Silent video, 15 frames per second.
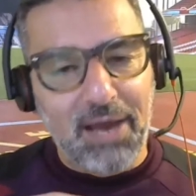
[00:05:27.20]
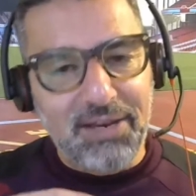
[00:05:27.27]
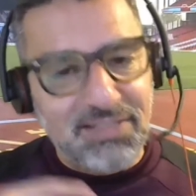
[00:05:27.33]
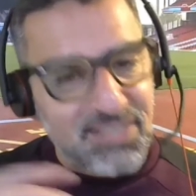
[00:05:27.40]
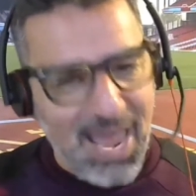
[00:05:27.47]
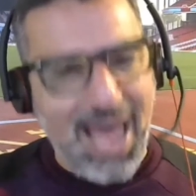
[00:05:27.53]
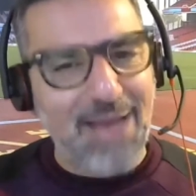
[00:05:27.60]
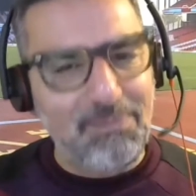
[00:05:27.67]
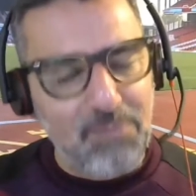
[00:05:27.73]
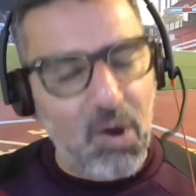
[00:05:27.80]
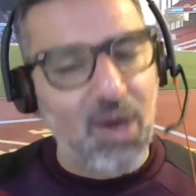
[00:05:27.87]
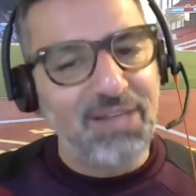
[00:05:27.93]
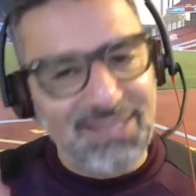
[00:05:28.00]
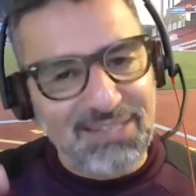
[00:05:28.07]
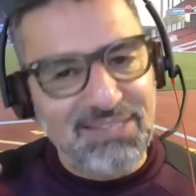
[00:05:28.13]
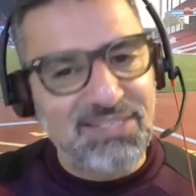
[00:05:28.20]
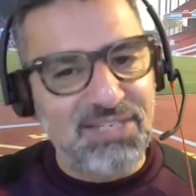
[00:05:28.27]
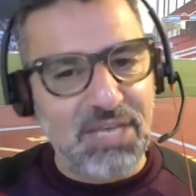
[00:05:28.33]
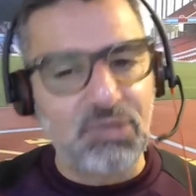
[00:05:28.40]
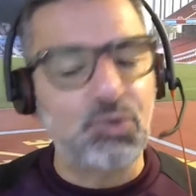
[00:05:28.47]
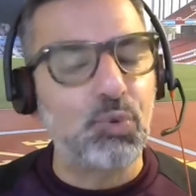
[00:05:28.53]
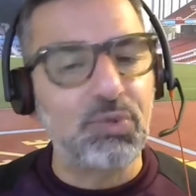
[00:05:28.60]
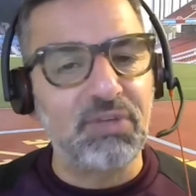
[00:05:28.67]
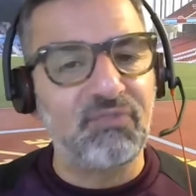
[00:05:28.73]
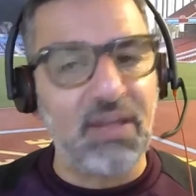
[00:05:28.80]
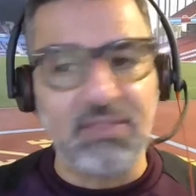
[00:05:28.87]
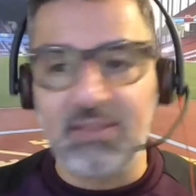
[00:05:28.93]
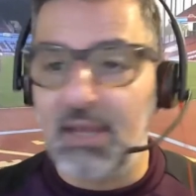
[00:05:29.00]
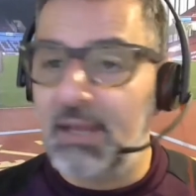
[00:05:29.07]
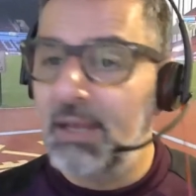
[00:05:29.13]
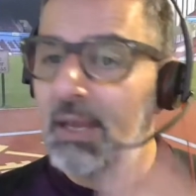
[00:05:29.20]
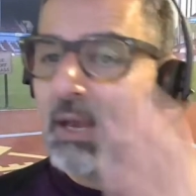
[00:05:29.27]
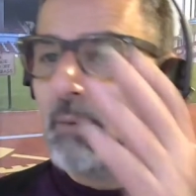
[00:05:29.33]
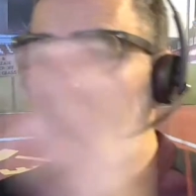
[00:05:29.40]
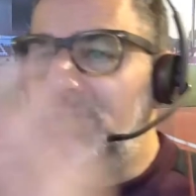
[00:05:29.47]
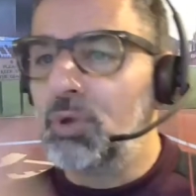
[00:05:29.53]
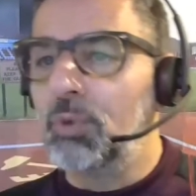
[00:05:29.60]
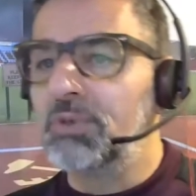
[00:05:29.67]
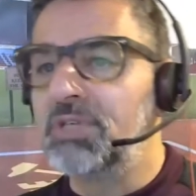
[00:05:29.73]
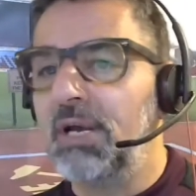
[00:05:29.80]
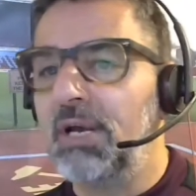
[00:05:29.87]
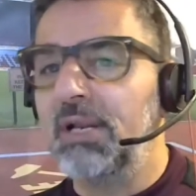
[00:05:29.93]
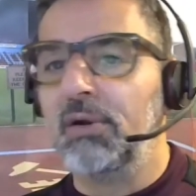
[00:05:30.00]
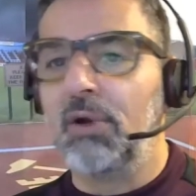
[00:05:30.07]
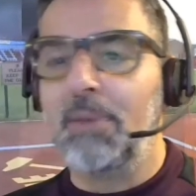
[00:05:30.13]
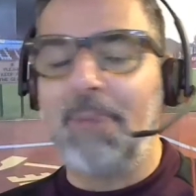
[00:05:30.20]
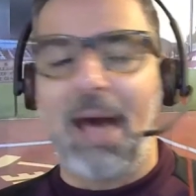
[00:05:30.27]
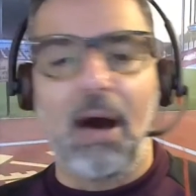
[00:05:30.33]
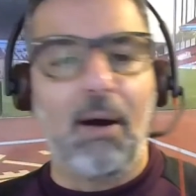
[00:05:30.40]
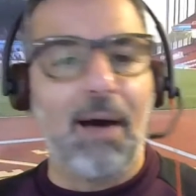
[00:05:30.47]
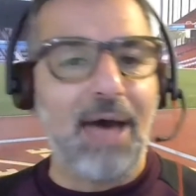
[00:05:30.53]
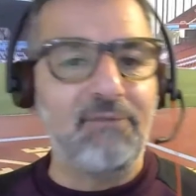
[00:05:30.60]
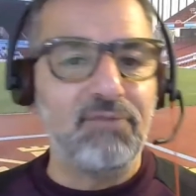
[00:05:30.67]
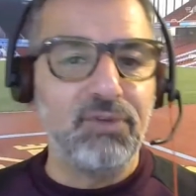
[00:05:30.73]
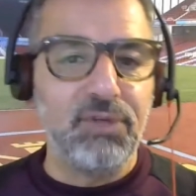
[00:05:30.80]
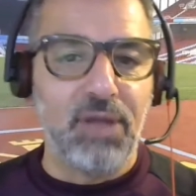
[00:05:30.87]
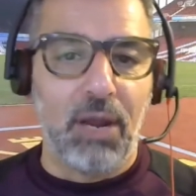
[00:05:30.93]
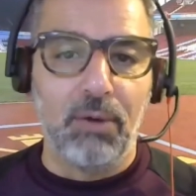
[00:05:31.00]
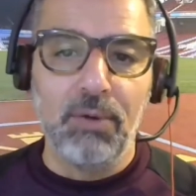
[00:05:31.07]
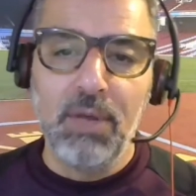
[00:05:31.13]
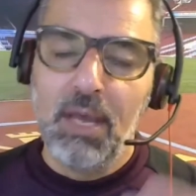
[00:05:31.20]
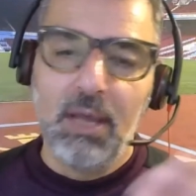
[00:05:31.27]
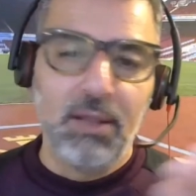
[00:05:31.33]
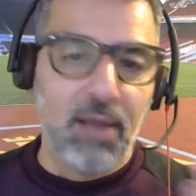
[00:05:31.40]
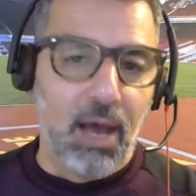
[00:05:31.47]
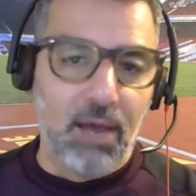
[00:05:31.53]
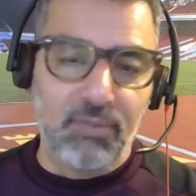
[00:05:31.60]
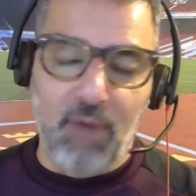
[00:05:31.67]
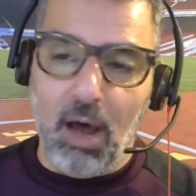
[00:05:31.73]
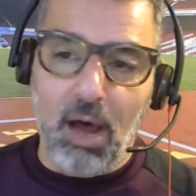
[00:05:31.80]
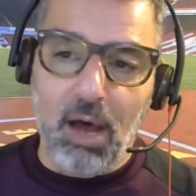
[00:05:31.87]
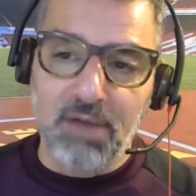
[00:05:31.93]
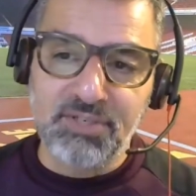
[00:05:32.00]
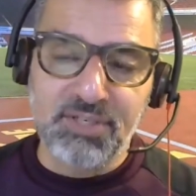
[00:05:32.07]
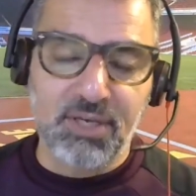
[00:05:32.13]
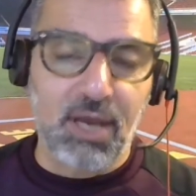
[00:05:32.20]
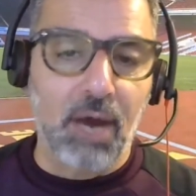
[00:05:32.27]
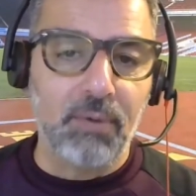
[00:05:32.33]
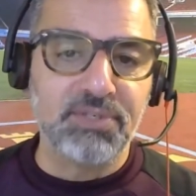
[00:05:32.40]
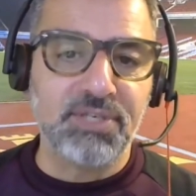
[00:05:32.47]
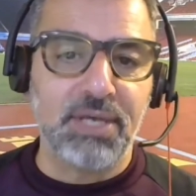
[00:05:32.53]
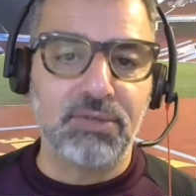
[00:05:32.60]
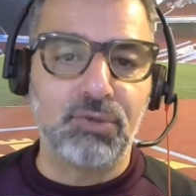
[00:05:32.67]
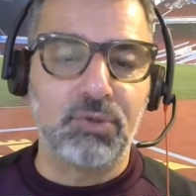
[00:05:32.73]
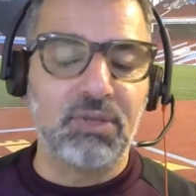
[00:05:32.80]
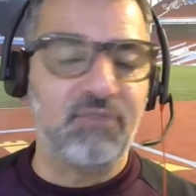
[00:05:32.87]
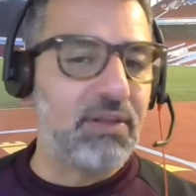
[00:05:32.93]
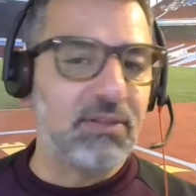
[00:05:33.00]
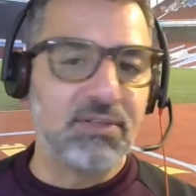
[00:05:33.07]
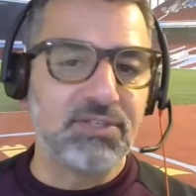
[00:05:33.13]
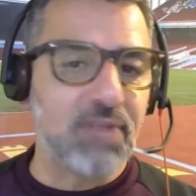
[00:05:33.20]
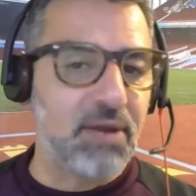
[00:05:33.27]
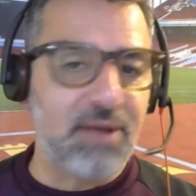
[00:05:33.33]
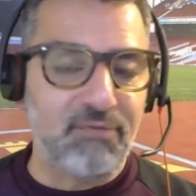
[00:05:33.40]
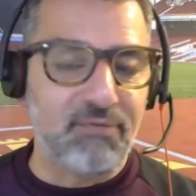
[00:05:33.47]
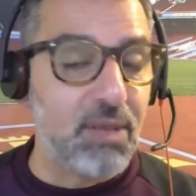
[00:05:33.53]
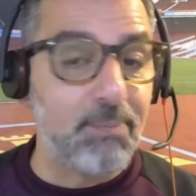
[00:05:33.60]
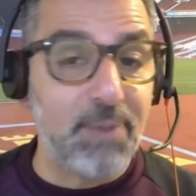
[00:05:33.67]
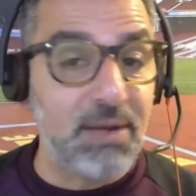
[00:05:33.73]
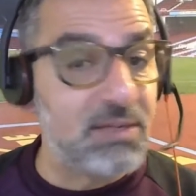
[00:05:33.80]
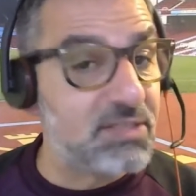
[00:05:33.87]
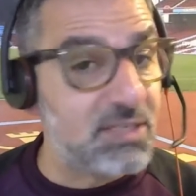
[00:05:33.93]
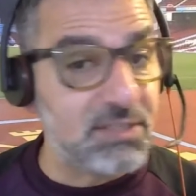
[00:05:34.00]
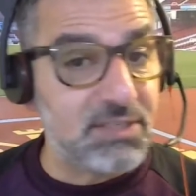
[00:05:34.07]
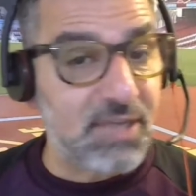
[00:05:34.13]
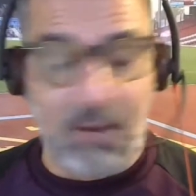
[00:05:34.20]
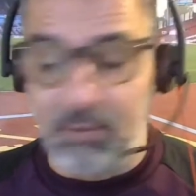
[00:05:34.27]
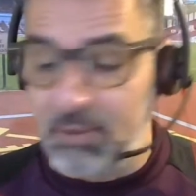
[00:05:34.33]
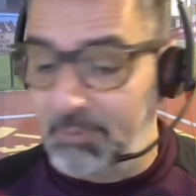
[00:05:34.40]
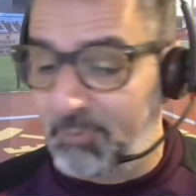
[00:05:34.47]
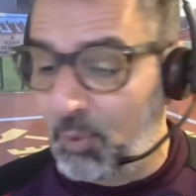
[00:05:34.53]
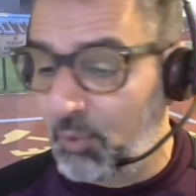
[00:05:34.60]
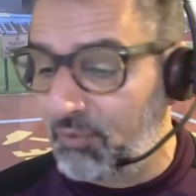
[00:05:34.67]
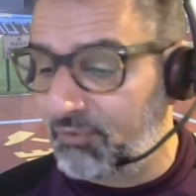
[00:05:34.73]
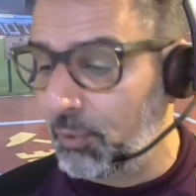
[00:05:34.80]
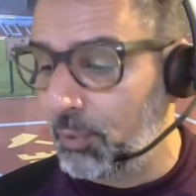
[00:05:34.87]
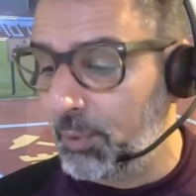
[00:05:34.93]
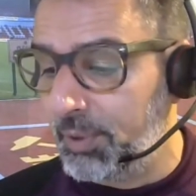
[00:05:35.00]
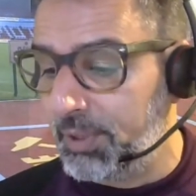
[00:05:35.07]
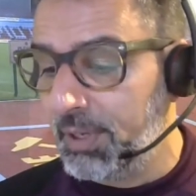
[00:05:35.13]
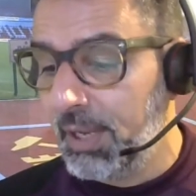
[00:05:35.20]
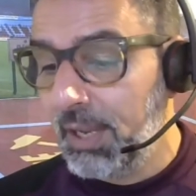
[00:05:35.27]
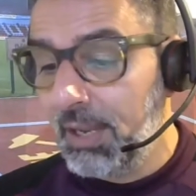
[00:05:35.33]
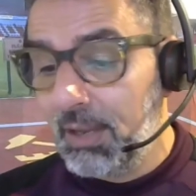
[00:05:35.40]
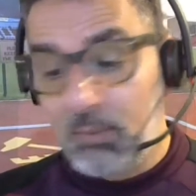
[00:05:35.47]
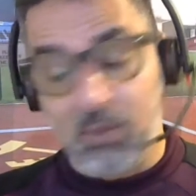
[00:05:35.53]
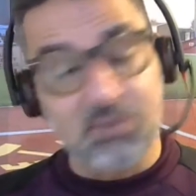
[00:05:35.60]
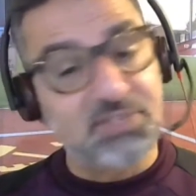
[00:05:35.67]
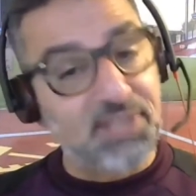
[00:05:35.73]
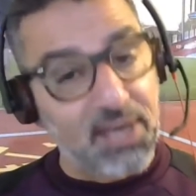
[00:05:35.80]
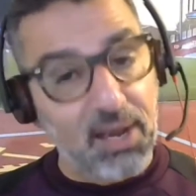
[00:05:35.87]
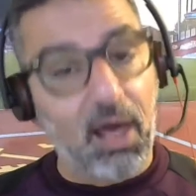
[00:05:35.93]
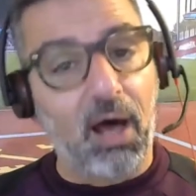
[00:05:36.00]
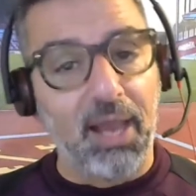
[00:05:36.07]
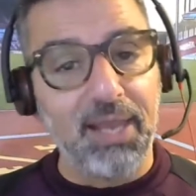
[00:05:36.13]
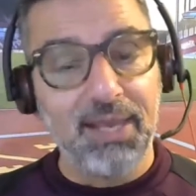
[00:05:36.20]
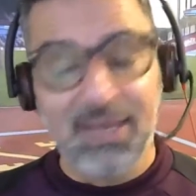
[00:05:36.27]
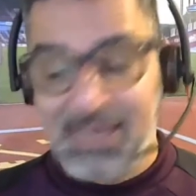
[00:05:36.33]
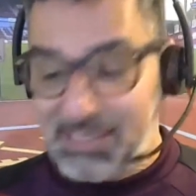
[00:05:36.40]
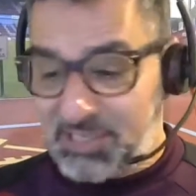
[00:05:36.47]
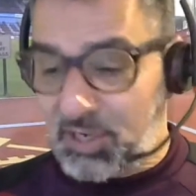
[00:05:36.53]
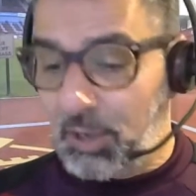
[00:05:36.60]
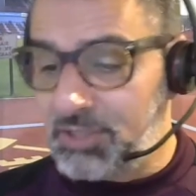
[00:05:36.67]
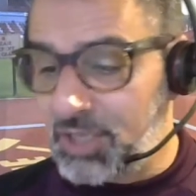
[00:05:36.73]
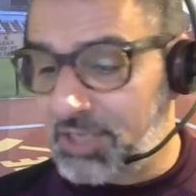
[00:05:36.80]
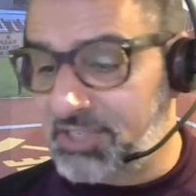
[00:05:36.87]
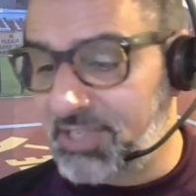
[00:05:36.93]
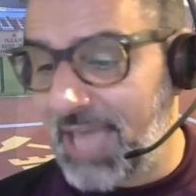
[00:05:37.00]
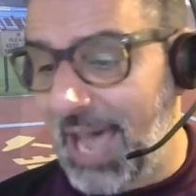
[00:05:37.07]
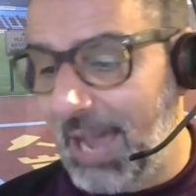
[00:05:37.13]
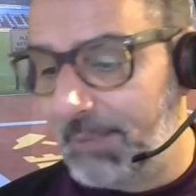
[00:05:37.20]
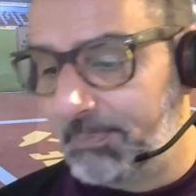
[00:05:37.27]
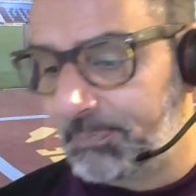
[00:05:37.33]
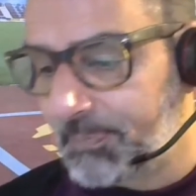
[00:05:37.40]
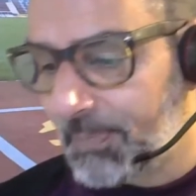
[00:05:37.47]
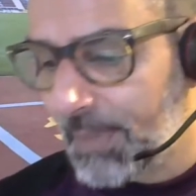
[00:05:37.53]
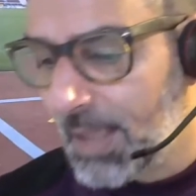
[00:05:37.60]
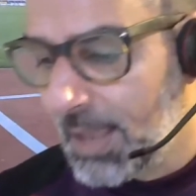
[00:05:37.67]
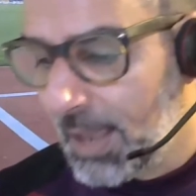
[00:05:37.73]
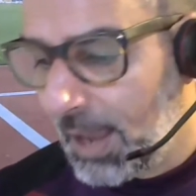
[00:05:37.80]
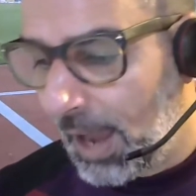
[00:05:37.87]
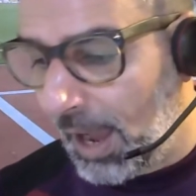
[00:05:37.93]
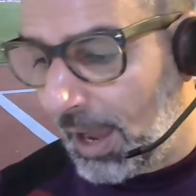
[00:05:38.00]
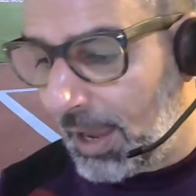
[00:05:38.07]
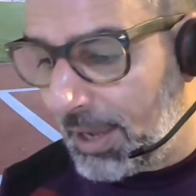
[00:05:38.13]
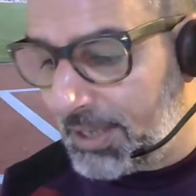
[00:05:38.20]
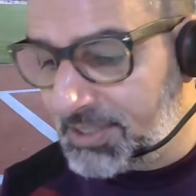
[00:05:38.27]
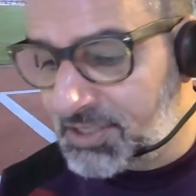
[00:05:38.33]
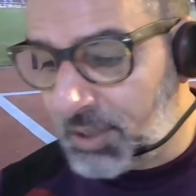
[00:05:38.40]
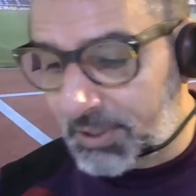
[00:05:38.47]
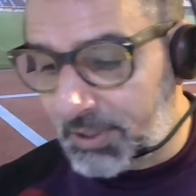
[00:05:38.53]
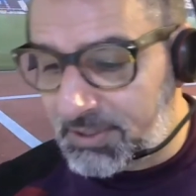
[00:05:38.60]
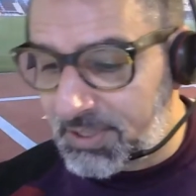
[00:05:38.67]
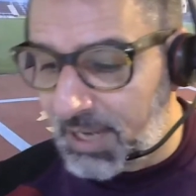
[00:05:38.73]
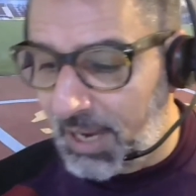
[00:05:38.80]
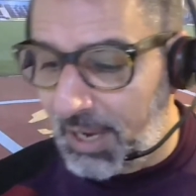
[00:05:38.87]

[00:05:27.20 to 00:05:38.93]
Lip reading: an attack-minded central defender. We talked earlier about how our current central defenders don't have the ability to carry the ball forward. Well, Szalai has got just that. He's got